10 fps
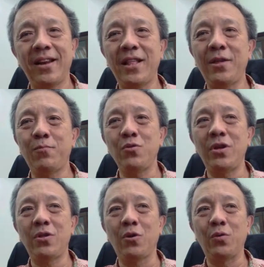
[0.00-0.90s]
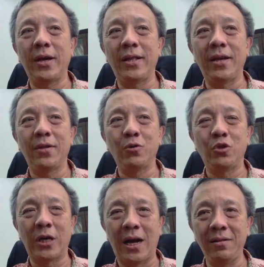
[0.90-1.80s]
Let us put it all together. So
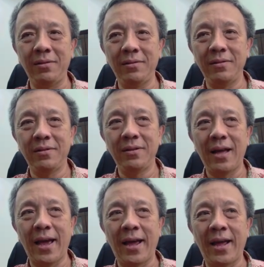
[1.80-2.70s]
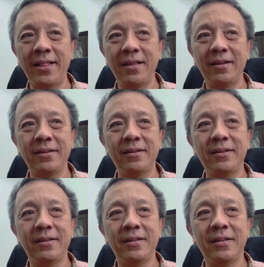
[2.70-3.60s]
child and
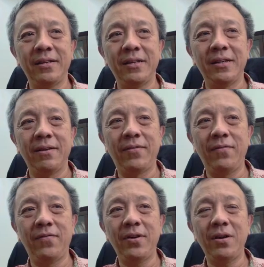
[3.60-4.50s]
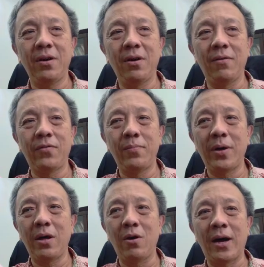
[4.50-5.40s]
fever or
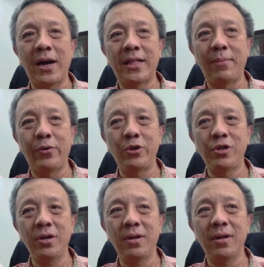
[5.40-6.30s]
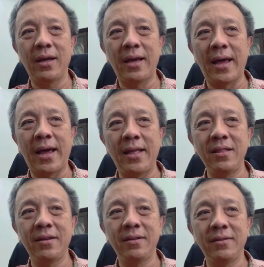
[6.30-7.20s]
febrile or high temperature
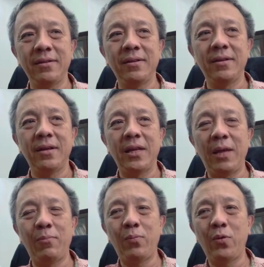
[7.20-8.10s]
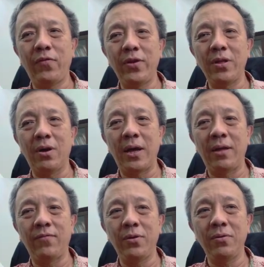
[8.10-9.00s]
and ibuprofen or
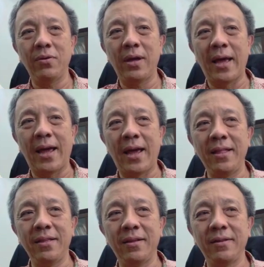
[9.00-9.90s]
Advil and